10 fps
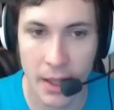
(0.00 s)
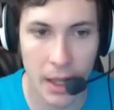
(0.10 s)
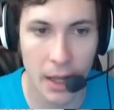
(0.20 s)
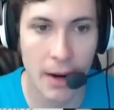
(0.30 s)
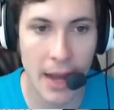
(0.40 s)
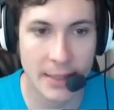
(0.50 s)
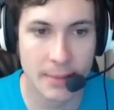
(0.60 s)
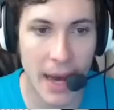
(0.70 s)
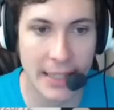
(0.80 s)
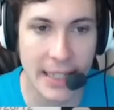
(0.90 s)
All right,
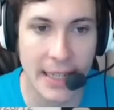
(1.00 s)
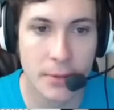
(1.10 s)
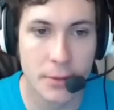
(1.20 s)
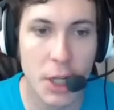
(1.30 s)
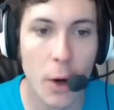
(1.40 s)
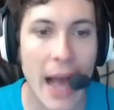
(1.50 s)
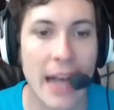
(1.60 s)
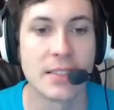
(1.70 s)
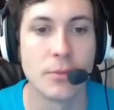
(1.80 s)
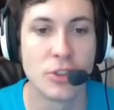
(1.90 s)
Mighty. Joe has some